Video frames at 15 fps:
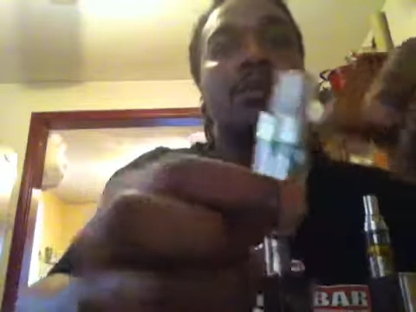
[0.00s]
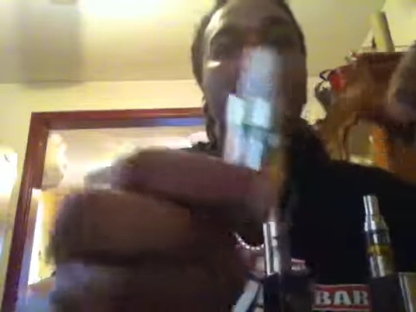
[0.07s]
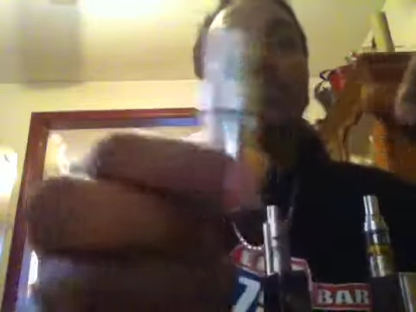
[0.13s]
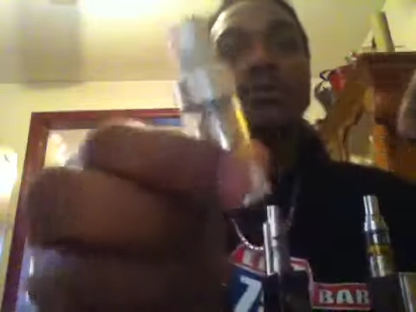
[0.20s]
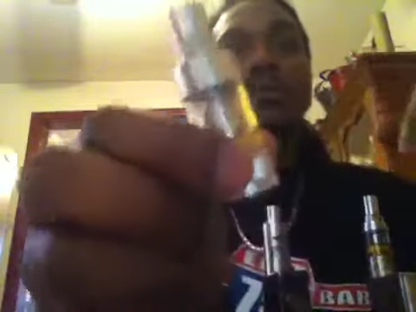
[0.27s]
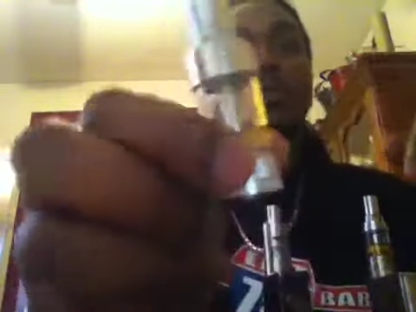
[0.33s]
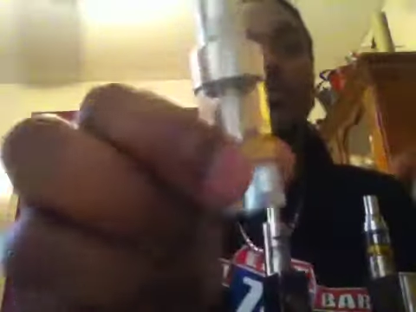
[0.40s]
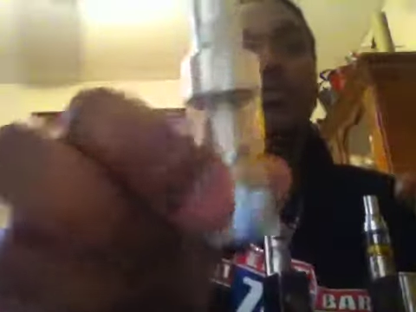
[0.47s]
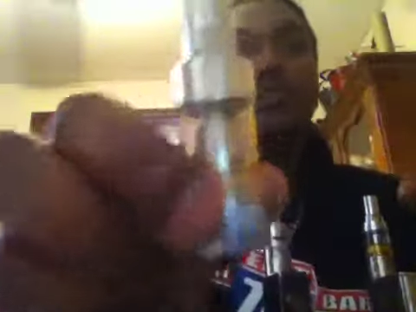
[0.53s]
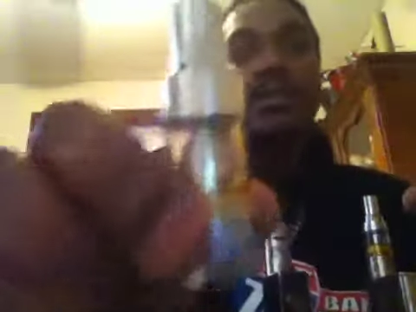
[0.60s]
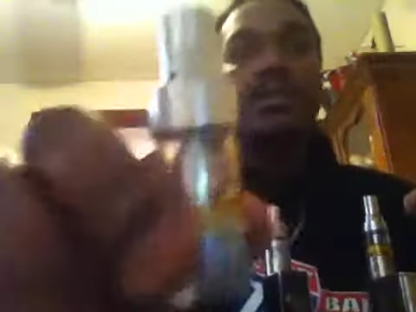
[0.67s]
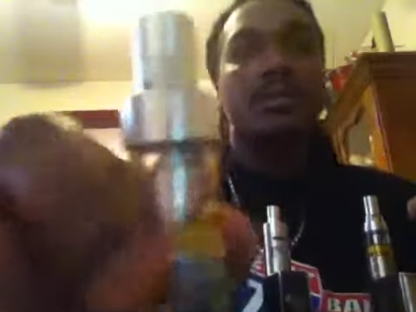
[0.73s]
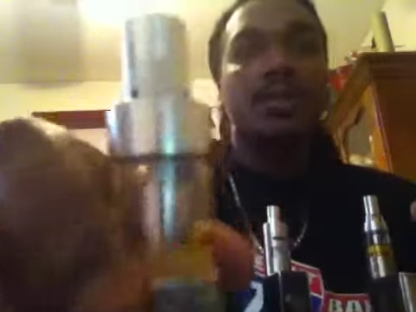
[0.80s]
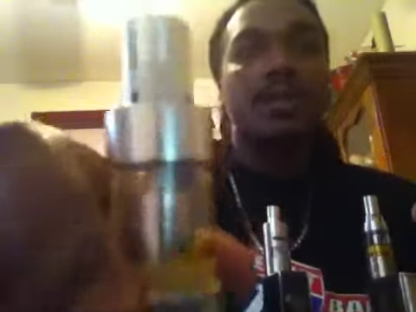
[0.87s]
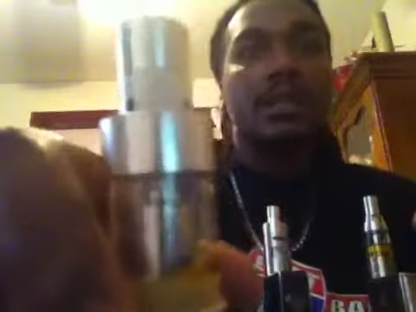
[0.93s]
I don't know if you
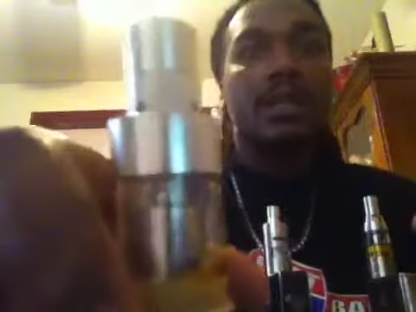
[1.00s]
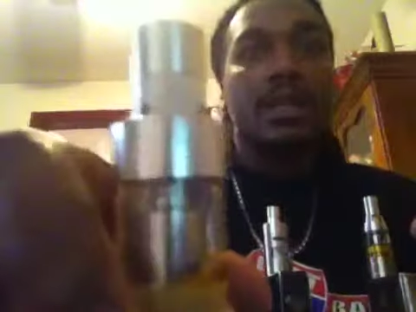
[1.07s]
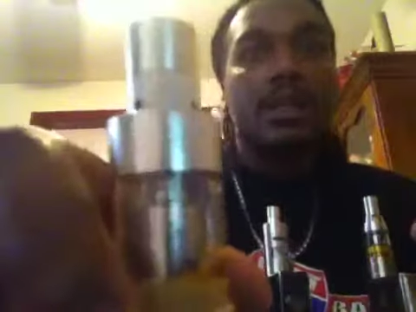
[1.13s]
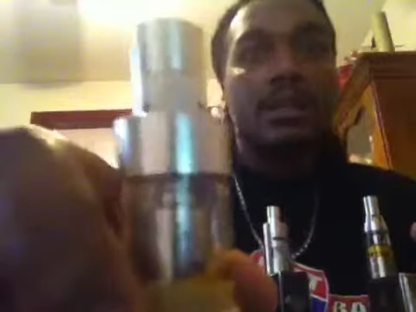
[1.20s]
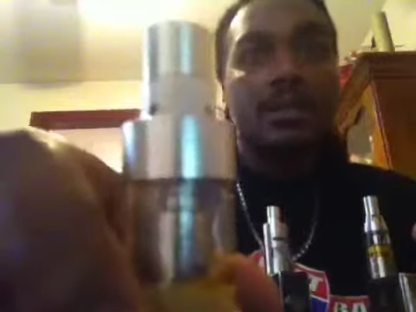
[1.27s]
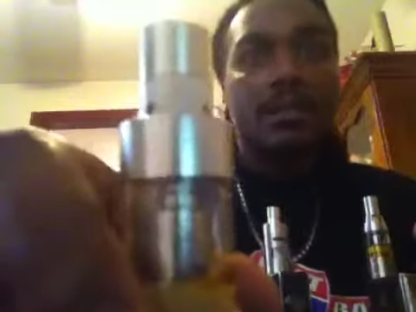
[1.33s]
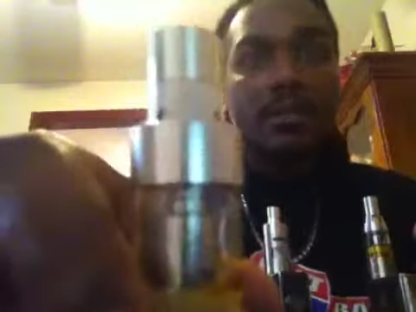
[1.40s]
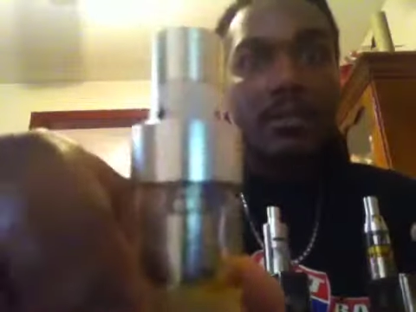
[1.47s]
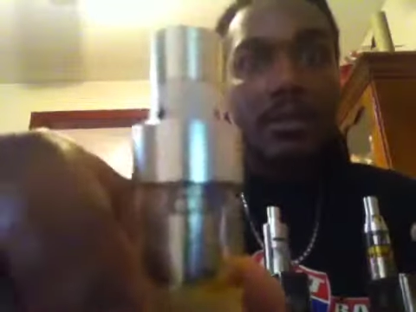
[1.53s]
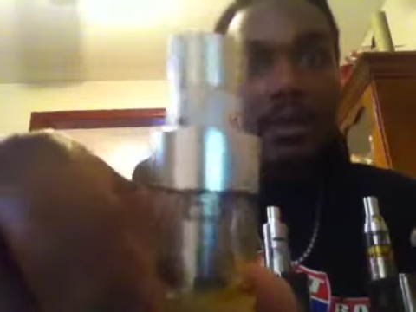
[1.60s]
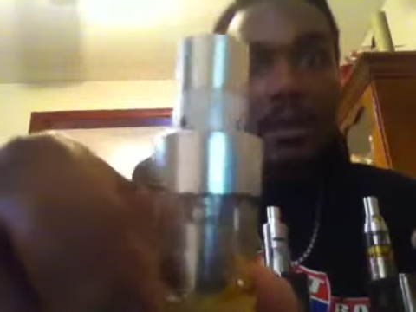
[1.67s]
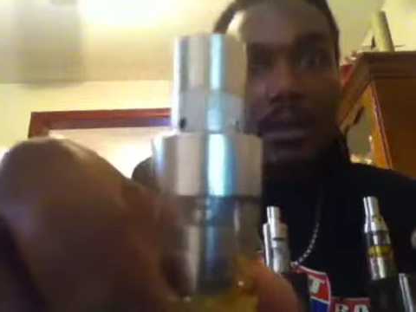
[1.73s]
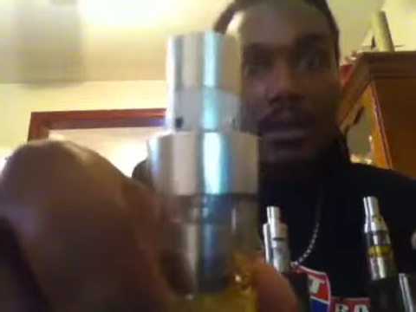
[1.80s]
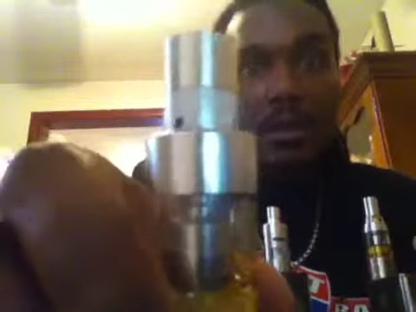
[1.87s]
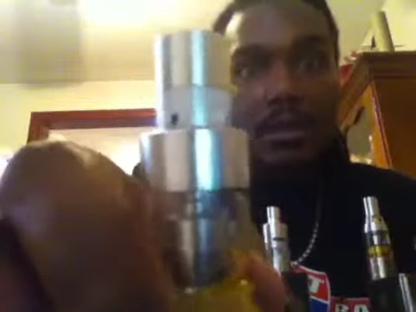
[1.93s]
can see that,
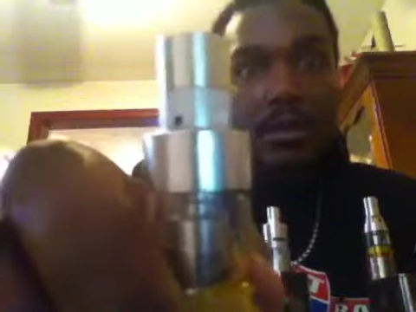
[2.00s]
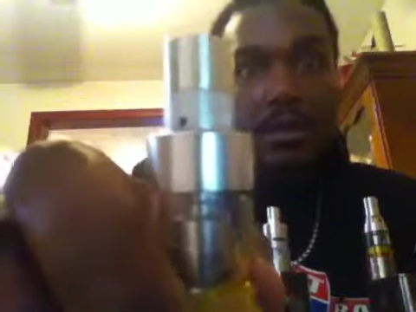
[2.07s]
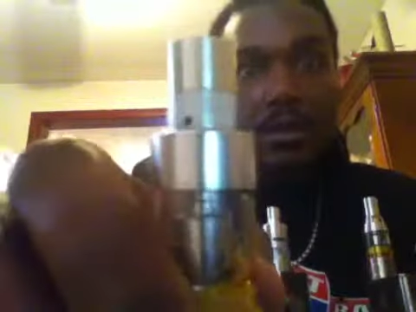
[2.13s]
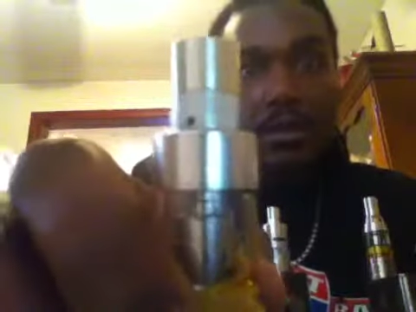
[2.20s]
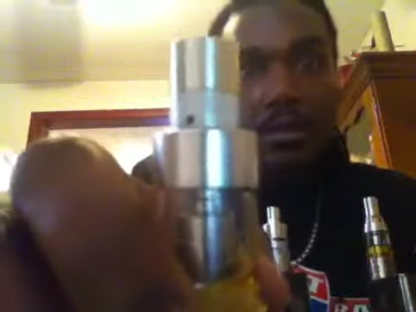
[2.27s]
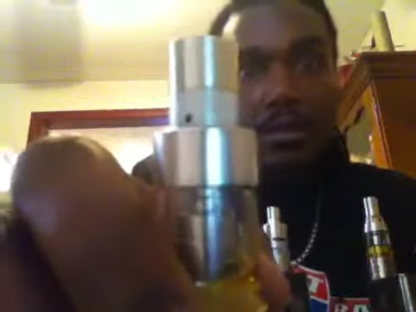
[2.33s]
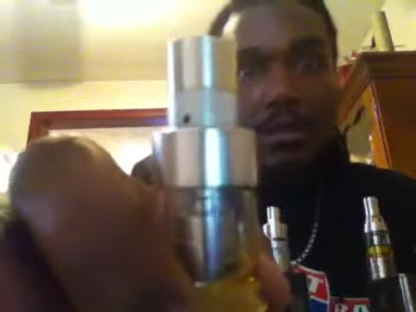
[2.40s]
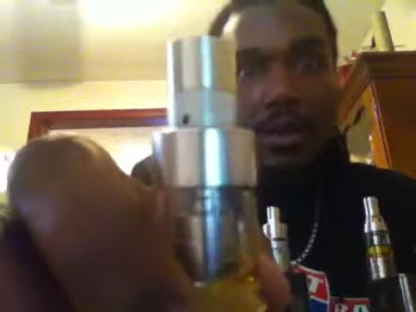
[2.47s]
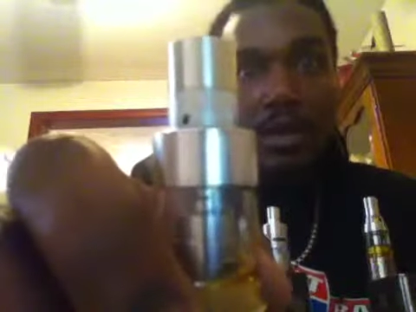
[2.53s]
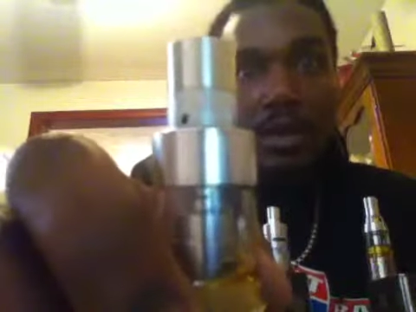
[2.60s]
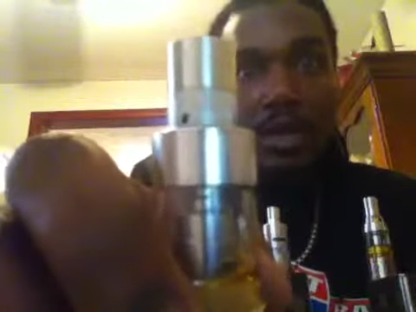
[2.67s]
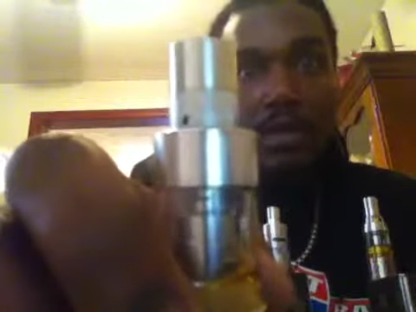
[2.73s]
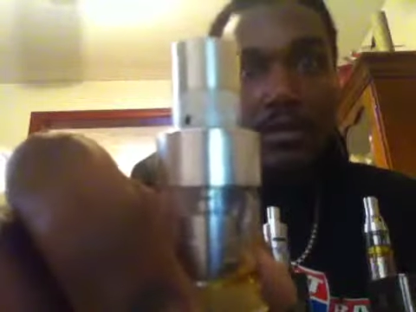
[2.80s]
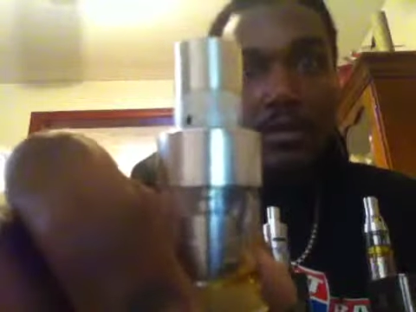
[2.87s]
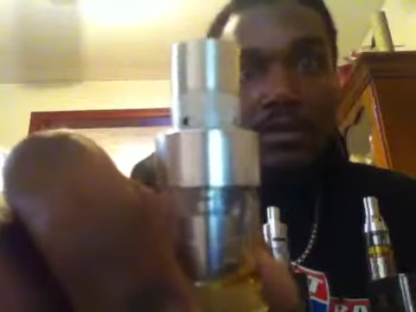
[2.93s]
but I
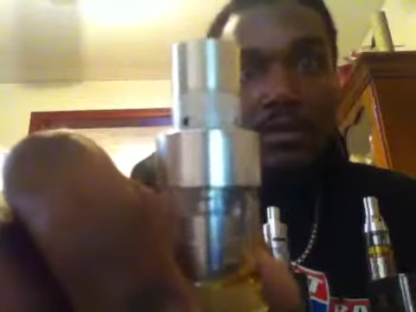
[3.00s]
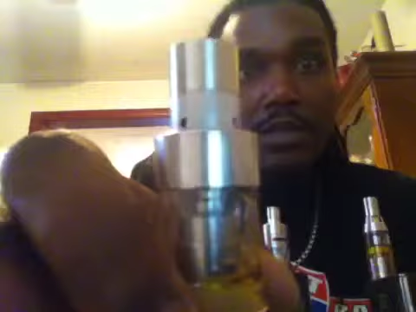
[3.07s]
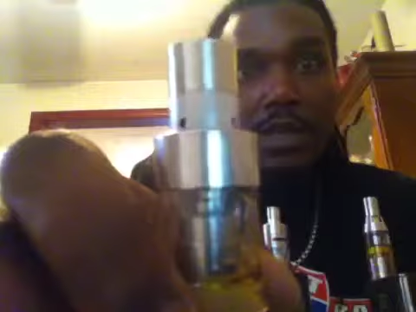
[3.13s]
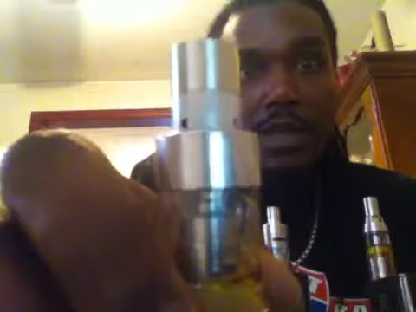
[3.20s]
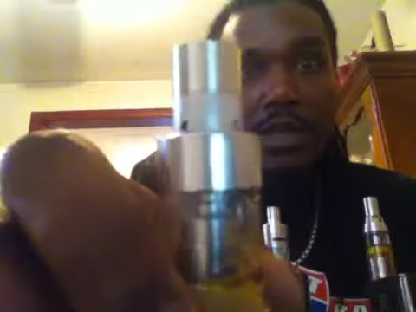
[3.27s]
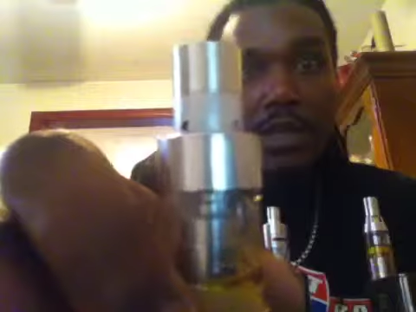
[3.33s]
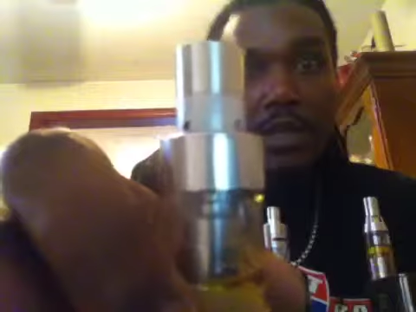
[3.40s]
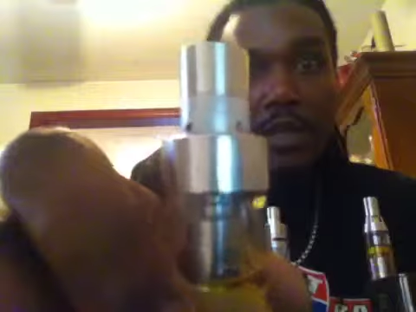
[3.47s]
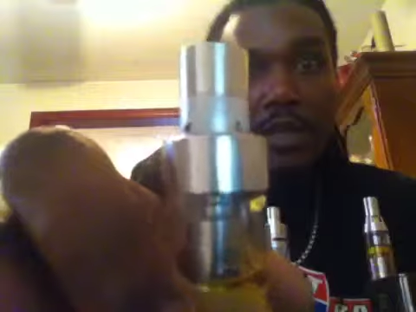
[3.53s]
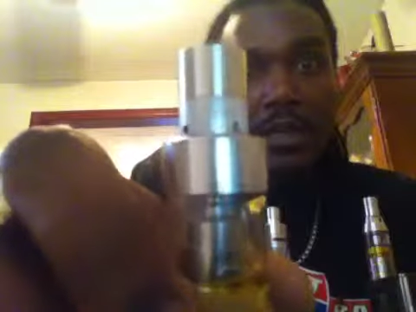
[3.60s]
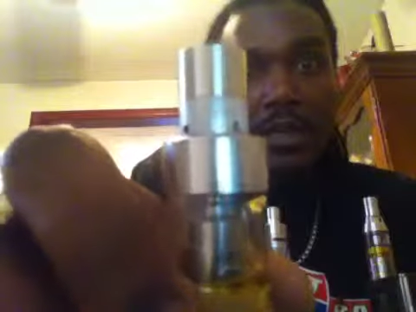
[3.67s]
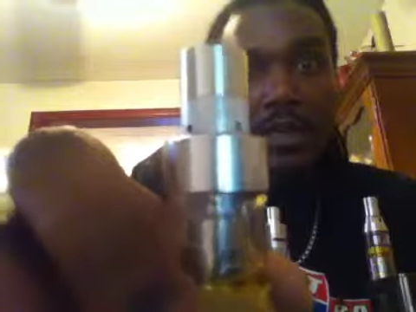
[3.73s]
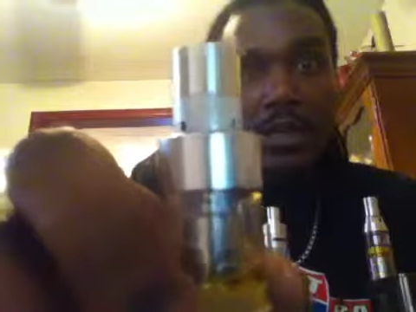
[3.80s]
have it slightly